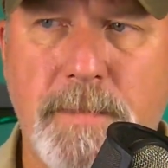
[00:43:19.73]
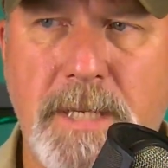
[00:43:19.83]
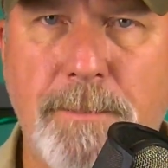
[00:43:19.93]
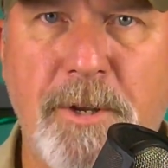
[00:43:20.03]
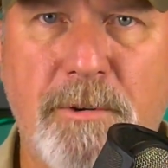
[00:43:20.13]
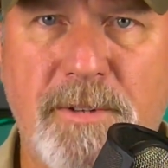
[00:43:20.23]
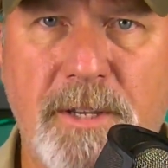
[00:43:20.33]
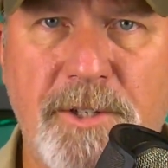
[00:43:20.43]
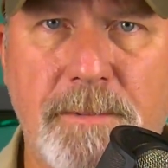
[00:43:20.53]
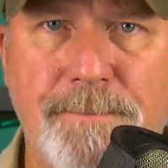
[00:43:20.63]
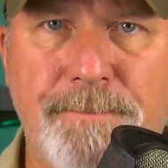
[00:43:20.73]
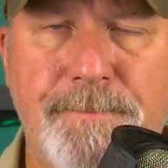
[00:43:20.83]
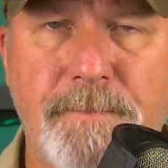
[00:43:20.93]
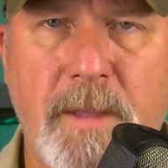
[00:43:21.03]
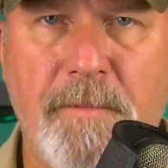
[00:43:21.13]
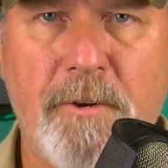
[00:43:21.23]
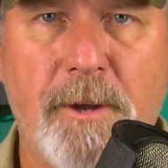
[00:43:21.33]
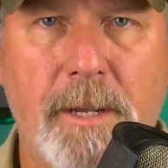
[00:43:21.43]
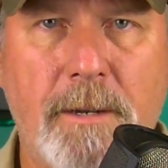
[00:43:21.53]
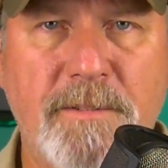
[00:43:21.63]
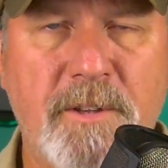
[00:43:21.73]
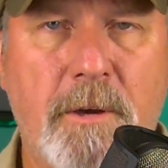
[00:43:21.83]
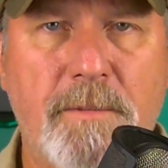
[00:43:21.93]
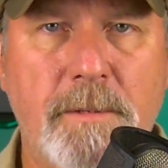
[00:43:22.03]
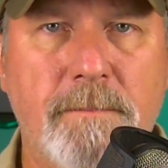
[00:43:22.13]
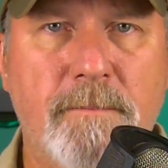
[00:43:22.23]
come to your attention, figure out how to solve it.